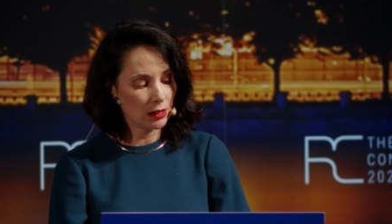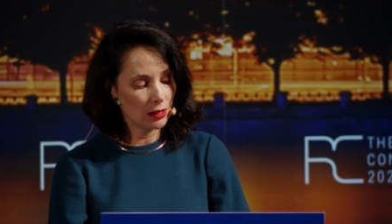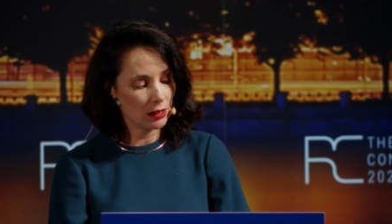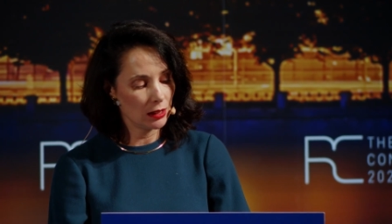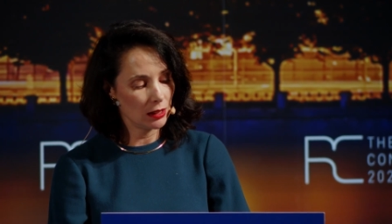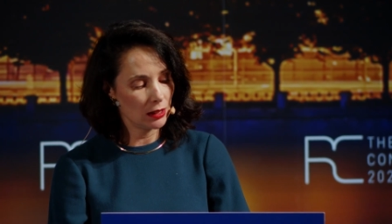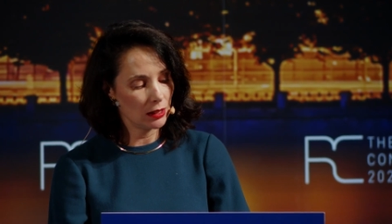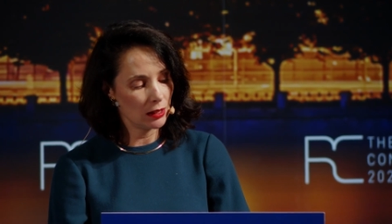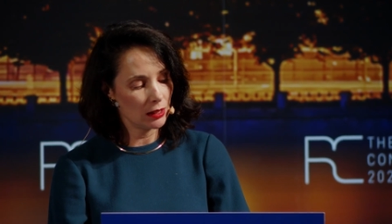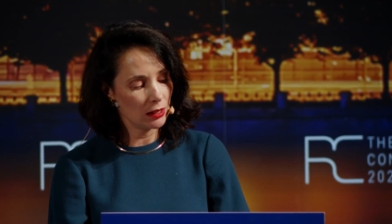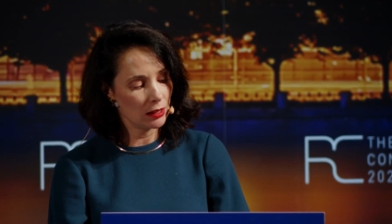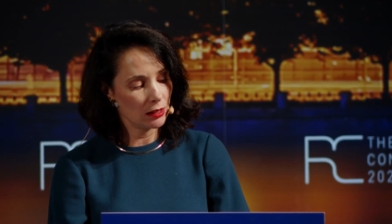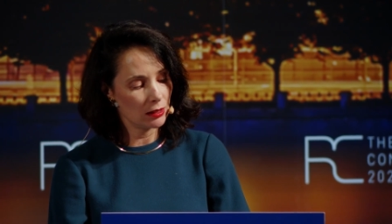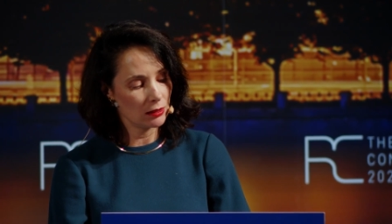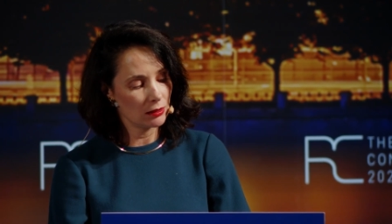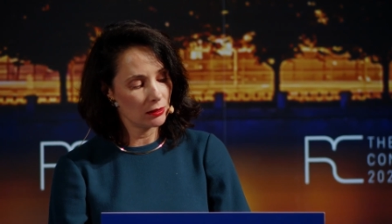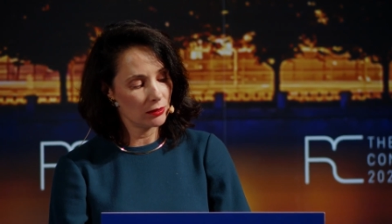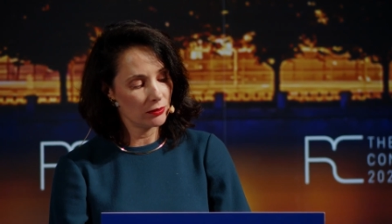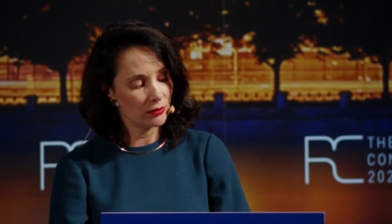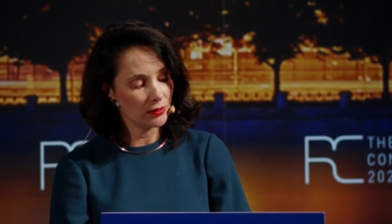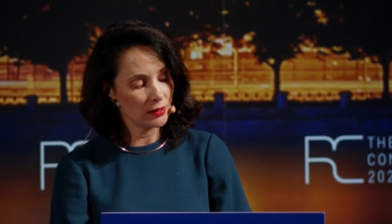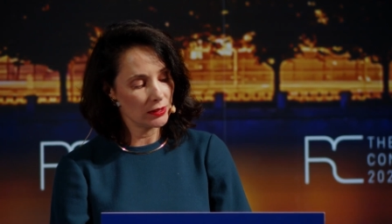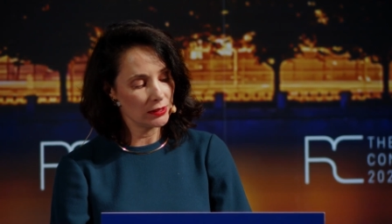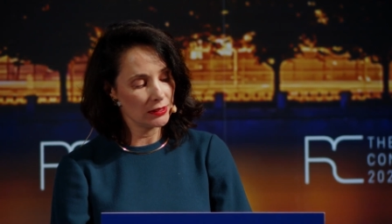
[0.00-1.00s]
uh,
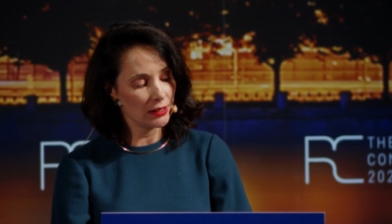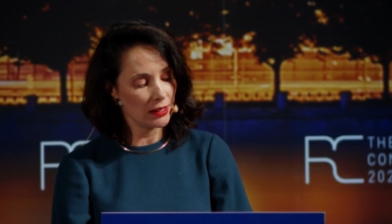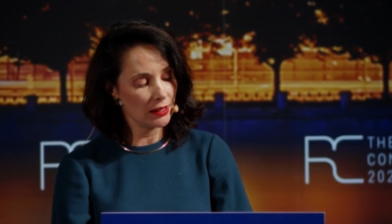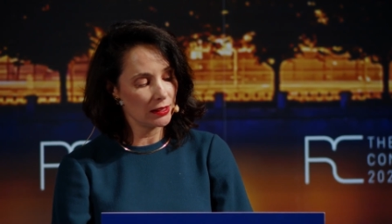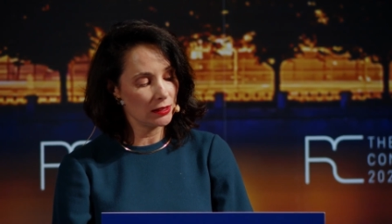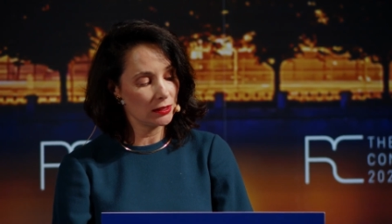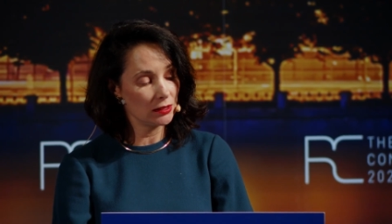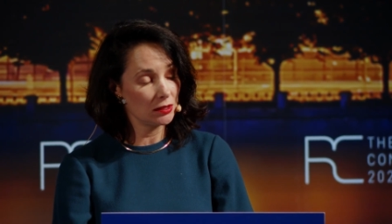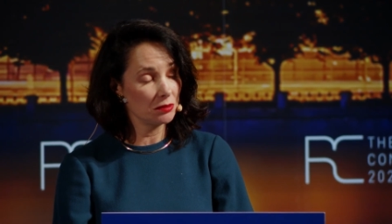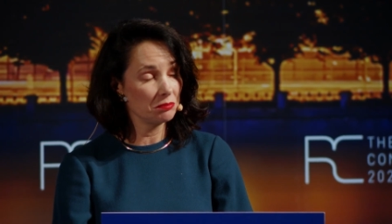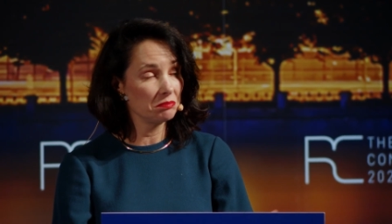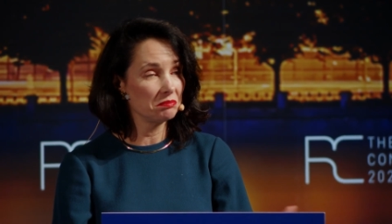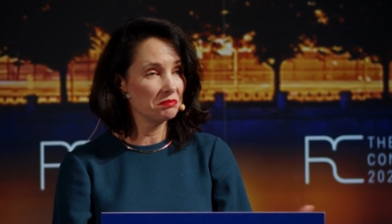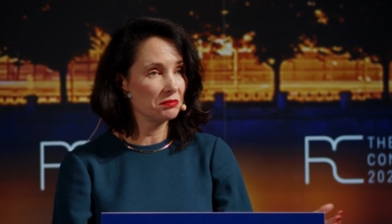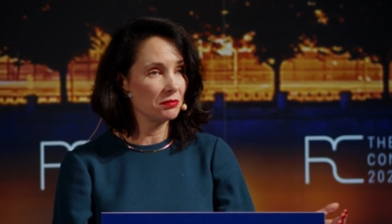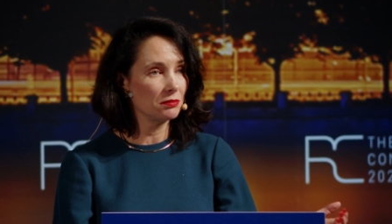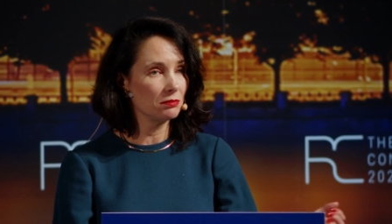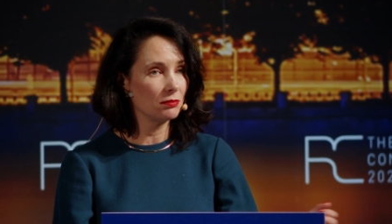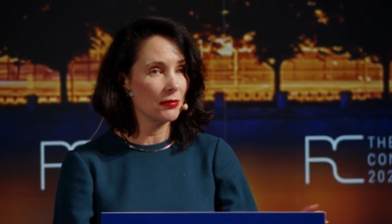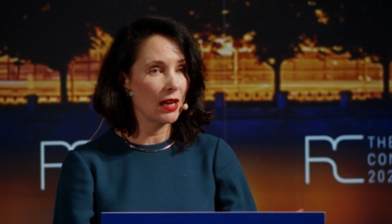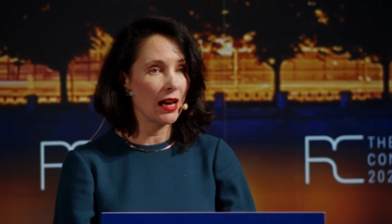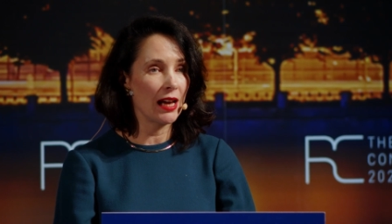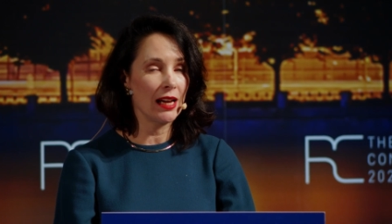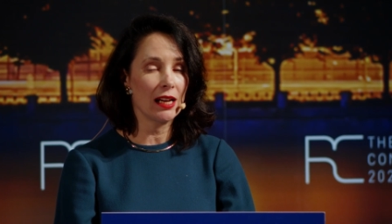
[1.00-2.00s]
that
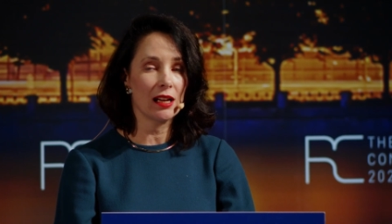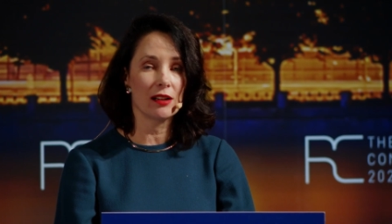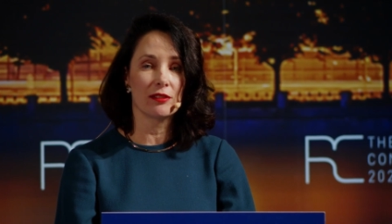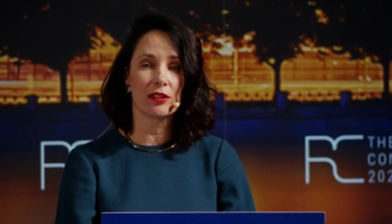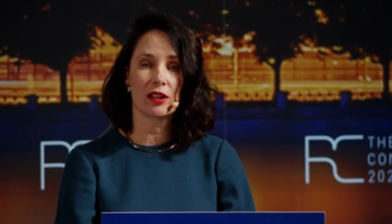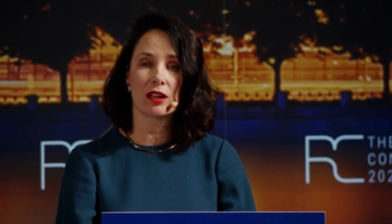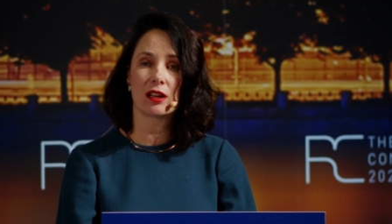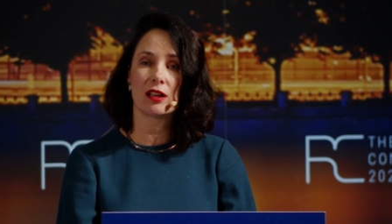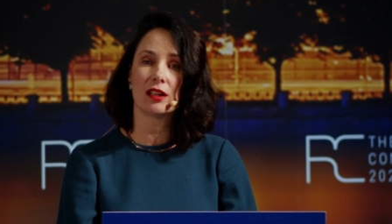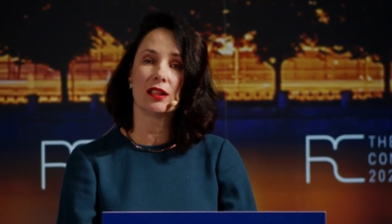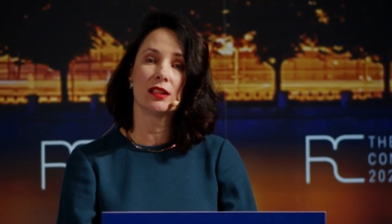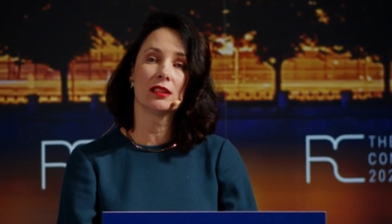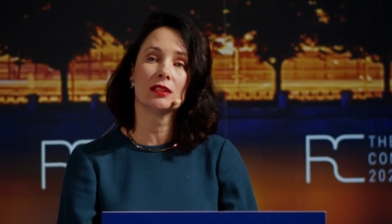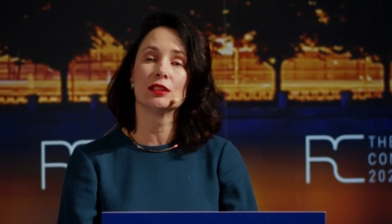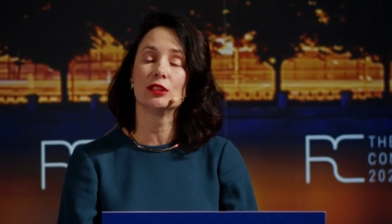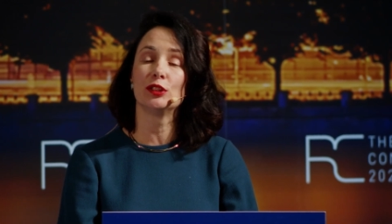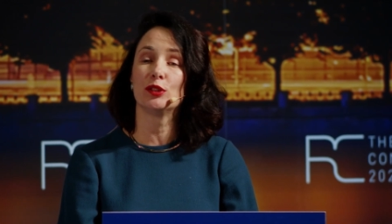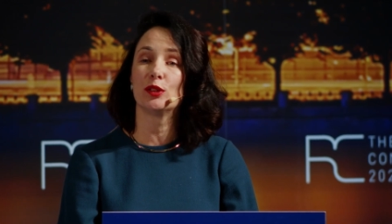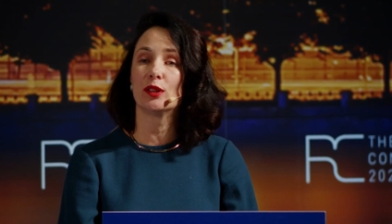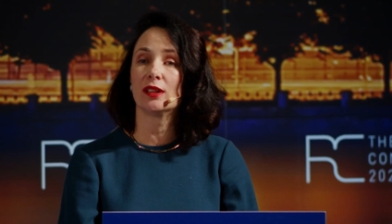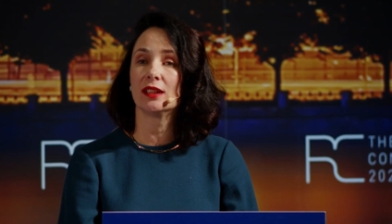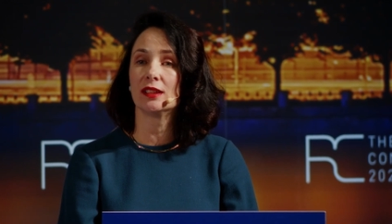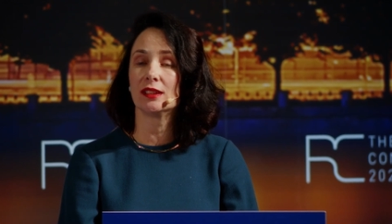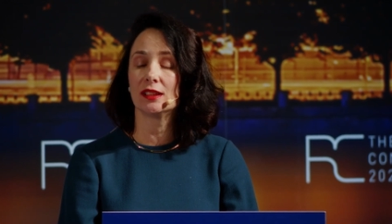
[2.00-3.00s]
I have heard
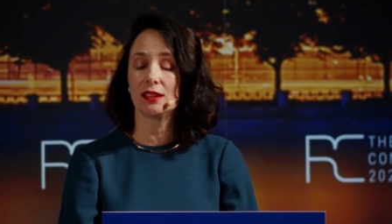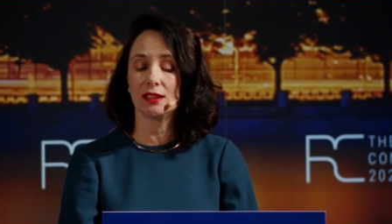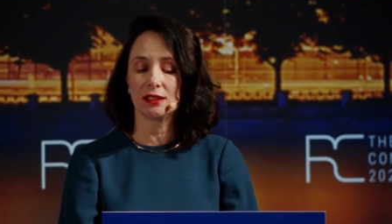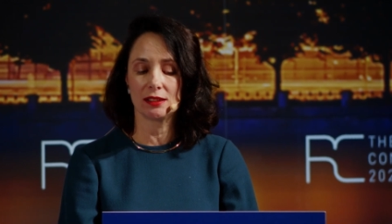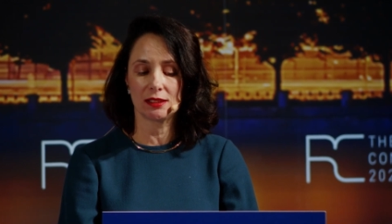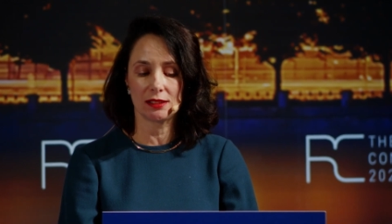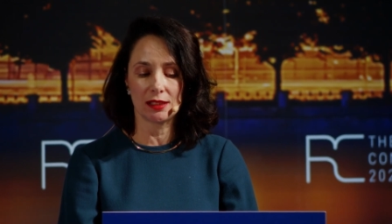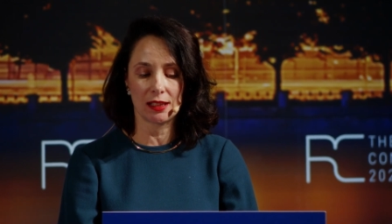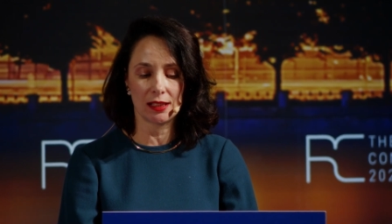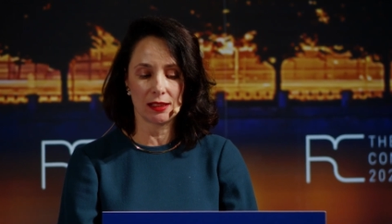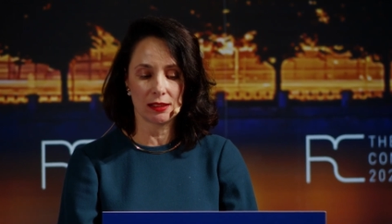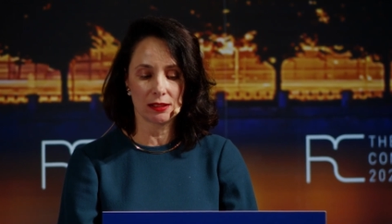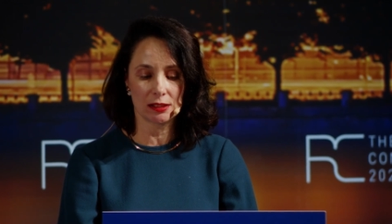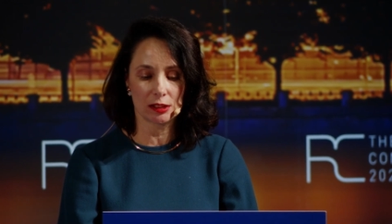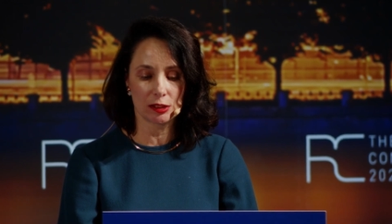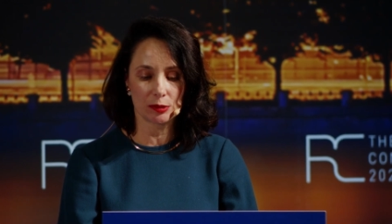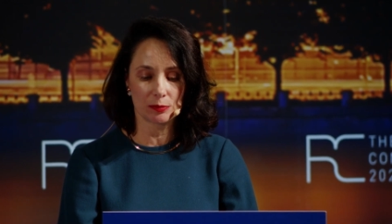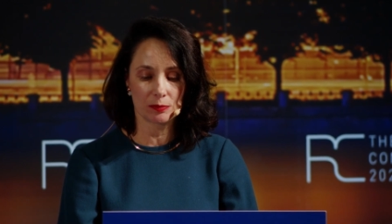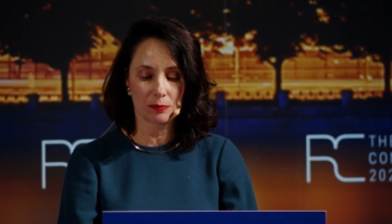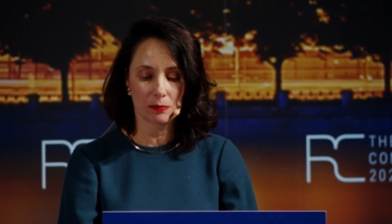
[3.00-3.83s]
during these days.